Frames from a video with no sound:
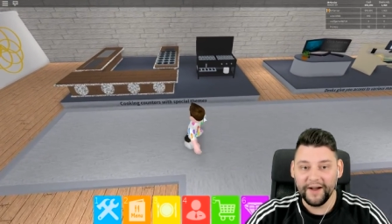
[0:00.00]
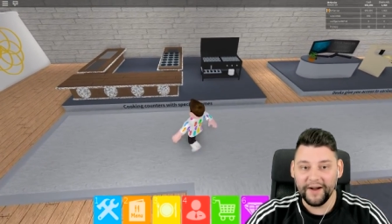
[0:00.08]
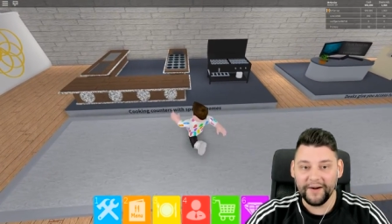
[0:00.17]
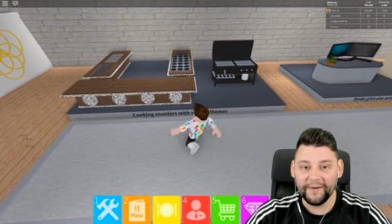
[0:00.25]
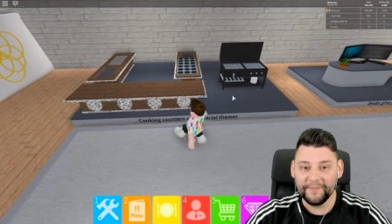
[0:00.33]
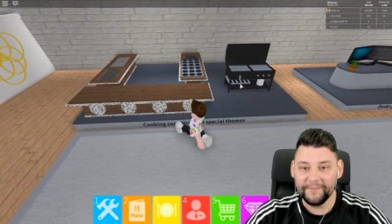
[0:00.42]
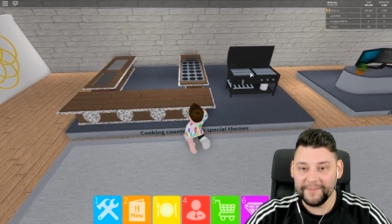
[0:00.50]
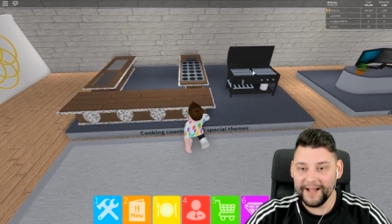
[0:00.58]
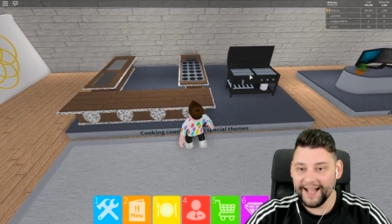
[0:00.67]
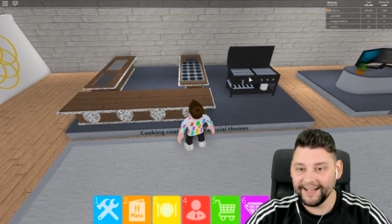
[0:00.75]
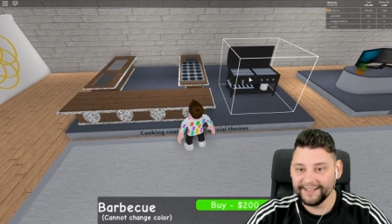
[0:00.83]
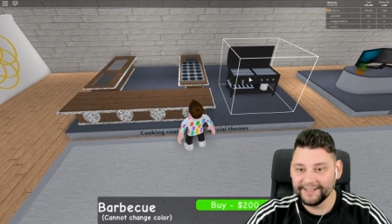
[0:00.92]
Oh,
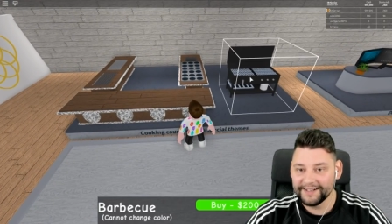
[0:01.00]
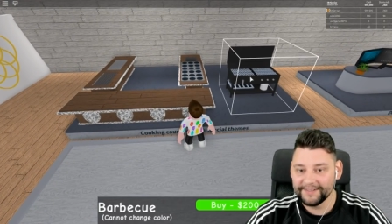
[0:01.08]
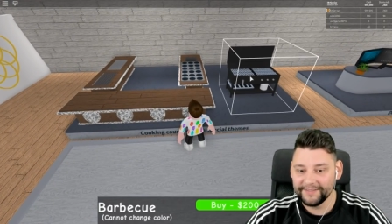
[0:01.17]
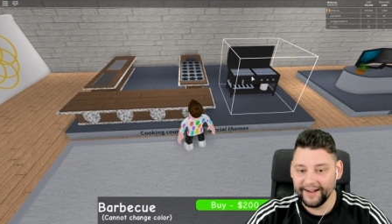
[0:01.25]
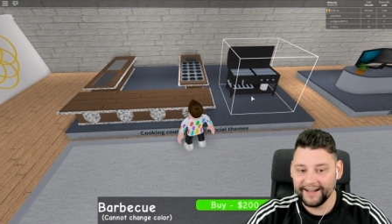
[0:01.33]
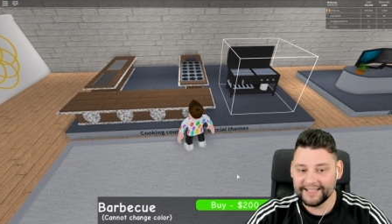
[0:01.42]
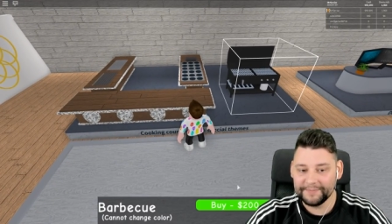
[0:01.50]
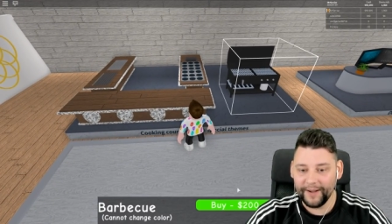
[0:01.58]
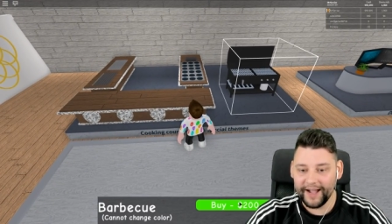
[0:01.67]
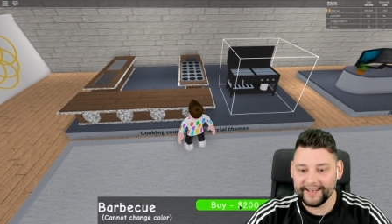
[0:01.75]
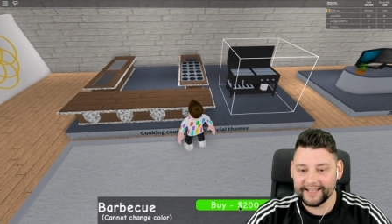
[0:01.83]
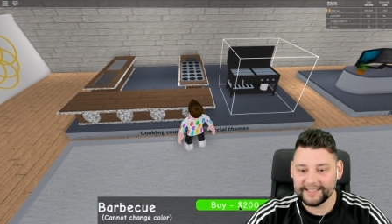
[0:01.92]
man. Right, let's
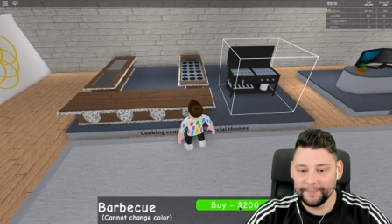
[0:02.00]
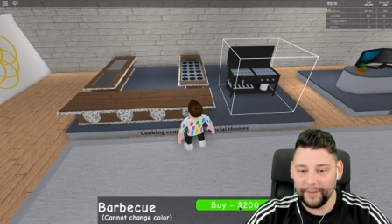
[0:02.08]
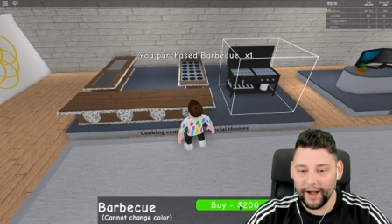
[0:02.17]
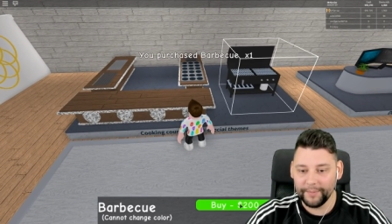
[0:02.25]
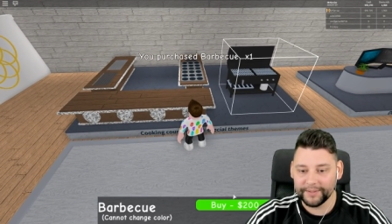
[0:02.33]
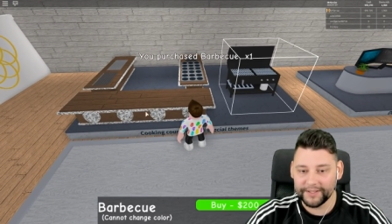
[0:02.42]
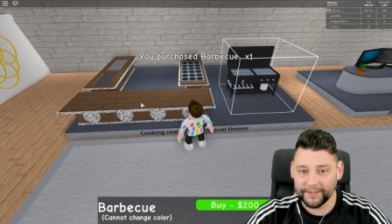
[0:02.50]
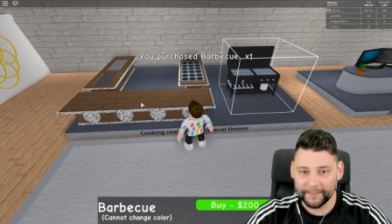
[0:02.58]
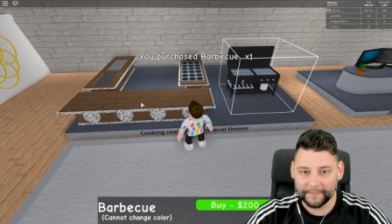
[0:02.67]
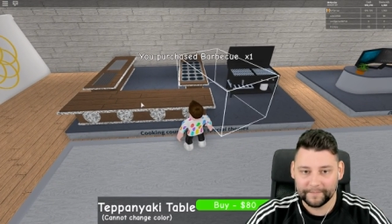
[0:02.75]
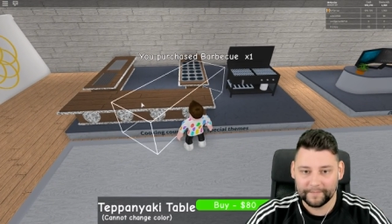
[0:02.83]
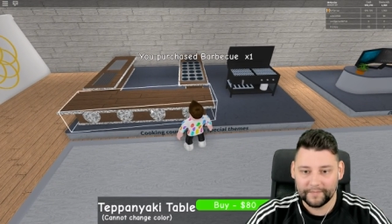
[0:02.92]
buy this, the barbecue.
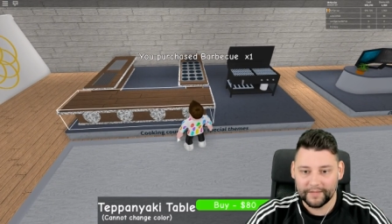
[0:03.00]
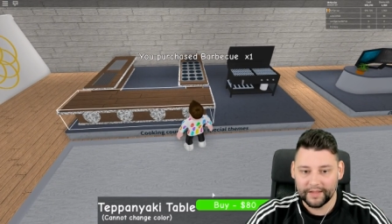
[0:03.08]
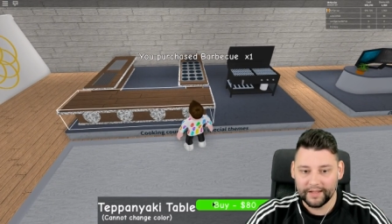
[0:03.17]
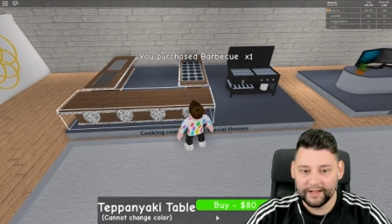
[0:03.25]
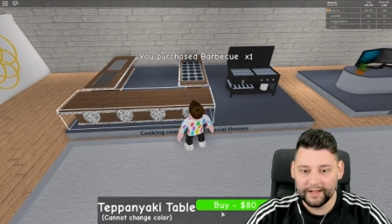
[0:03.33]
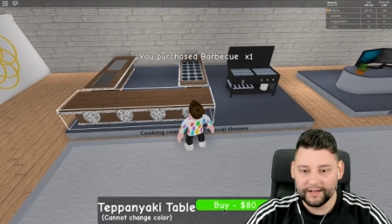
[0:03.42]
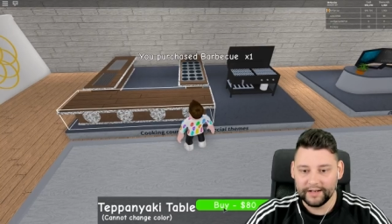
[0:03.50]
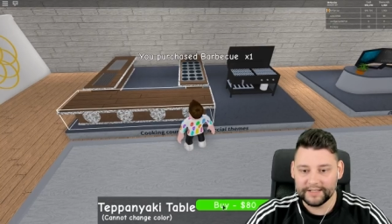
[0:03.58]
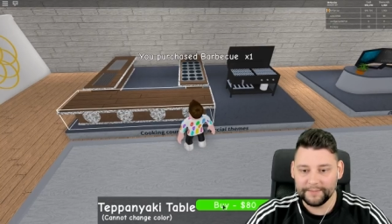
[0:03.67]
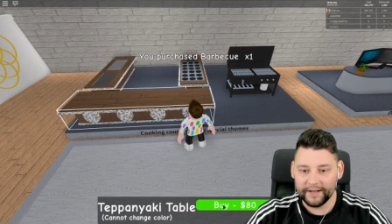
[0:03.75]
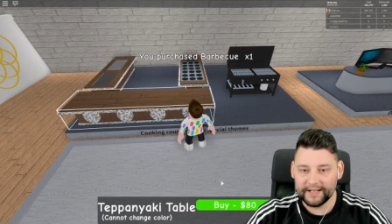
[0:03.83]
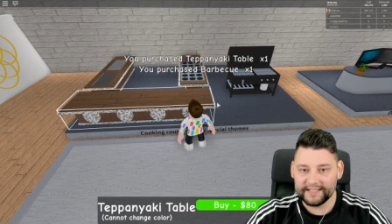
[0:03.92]

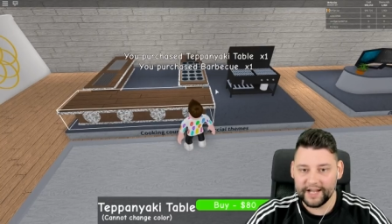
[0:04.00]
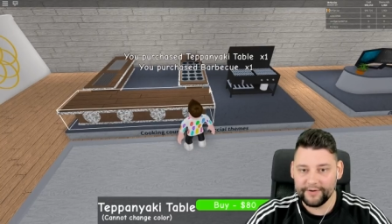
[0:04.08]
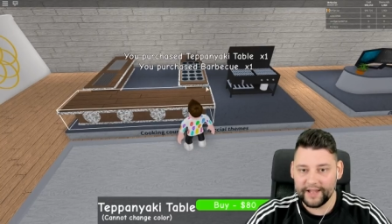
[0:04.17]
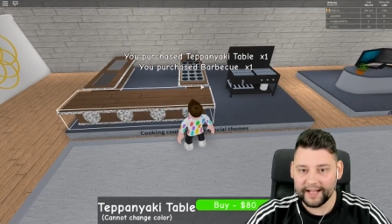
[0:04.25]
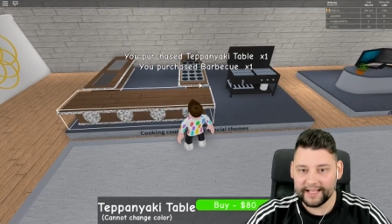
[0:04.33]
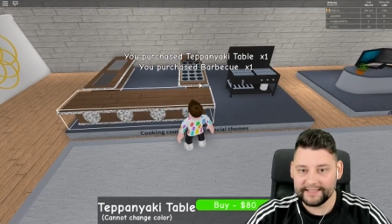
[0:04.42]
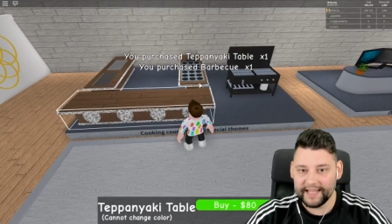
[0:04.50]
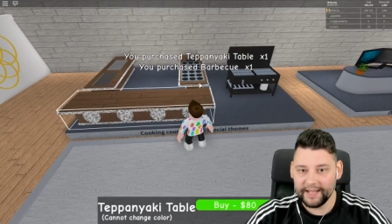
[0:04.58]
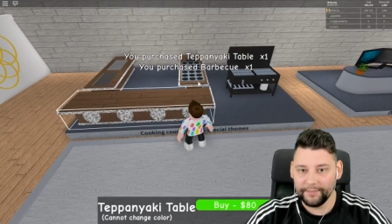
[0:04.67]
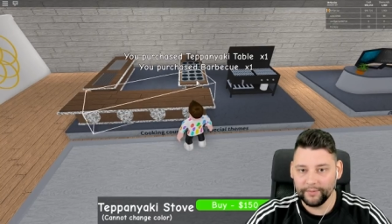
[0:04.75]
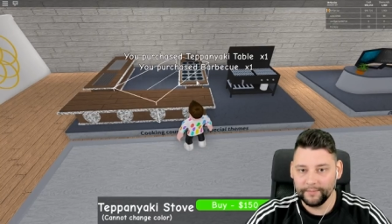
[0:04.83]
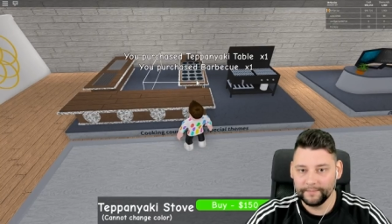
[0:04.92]
Let's buy the teriyaki
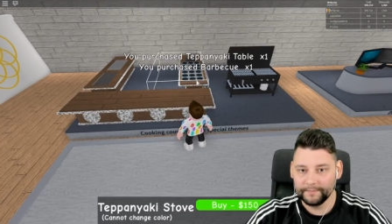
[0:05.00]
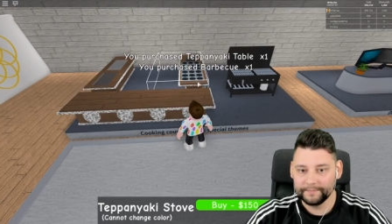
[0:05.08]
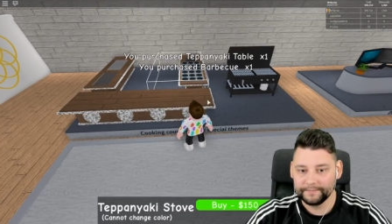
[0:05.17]
table.